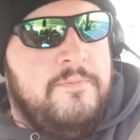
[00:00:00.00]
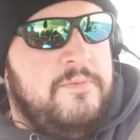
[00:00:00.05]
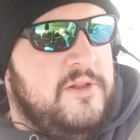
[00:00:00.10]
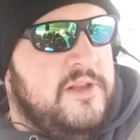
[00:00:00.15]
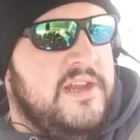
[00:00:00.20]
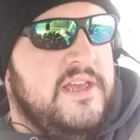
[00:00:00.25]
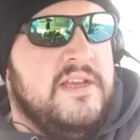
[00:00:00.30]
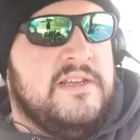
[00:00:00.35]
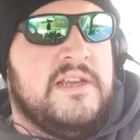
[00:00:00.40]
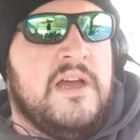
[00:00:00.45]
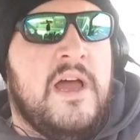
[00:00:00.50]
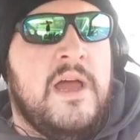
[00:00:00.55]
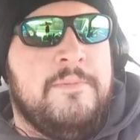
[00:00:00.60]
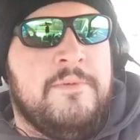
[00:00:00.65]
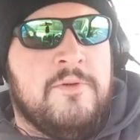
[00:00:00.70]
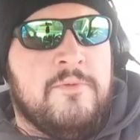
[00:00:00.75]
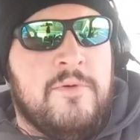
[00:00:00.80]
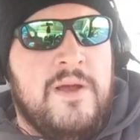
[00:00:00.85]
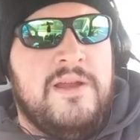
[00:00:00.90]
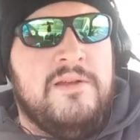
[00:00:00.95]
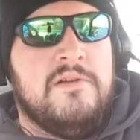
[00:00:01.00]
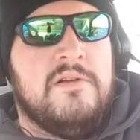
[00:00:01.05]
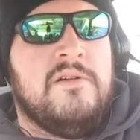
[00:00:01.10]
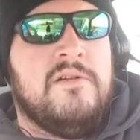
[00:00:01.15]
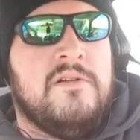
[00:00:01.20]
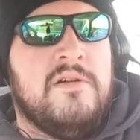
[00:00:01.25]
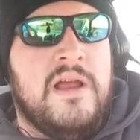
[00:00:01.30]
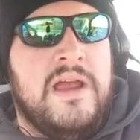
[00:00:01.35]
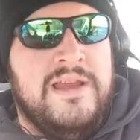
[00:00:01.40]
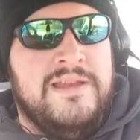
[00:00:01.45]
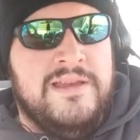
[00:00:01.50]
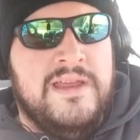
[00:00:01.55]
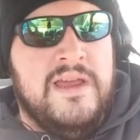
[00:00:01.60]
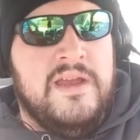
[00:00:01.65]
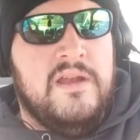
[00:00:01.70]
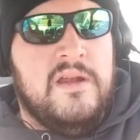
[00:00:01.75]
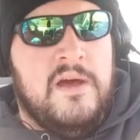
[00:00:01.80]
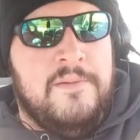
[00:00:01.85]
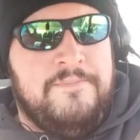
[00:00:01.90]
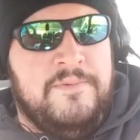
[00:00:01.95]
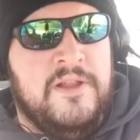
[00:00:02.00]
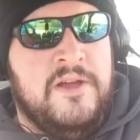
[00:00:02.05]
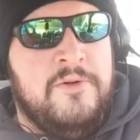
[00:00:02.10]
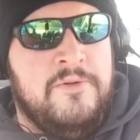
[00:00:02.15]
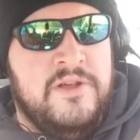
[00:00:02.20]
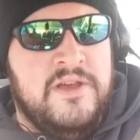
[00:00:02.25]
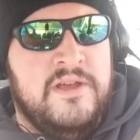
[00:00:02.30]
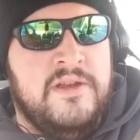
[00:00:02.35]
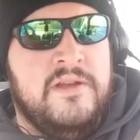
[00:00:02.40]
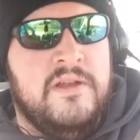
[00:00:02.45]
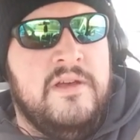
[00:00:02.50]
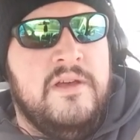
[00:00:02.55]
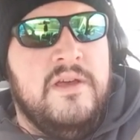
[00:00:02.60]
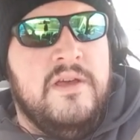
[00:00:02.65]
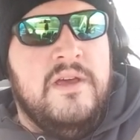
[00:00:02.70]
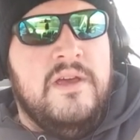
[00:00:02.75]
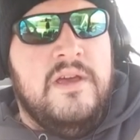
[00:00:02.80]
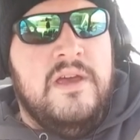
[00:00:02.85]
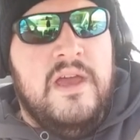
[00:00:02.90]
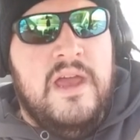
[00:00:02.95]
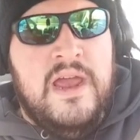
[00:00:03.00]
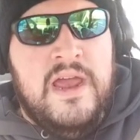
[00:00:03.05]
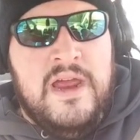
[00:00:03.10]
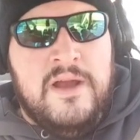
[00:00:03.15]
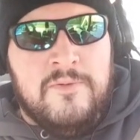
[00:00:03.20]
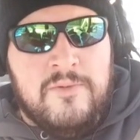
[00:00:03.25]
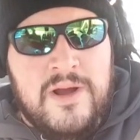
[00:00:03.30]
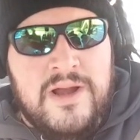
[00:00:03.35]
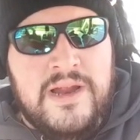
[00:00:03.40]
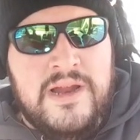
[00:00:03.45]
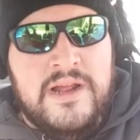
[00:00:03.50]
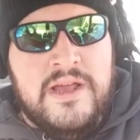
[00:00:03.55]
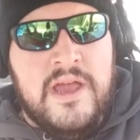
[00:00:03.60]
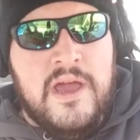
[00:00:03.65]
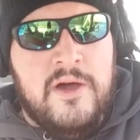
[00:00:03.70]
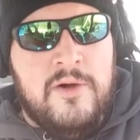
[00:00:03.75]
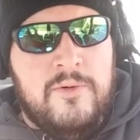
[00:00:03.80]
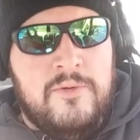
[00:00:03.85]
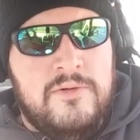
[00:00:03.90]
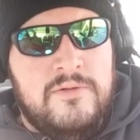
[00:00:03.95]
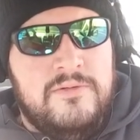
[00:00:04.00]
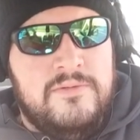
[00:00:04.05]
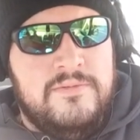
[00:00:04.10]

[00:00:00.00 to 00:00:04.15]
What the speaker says: plenty of time to render and get uploaded and ready to go.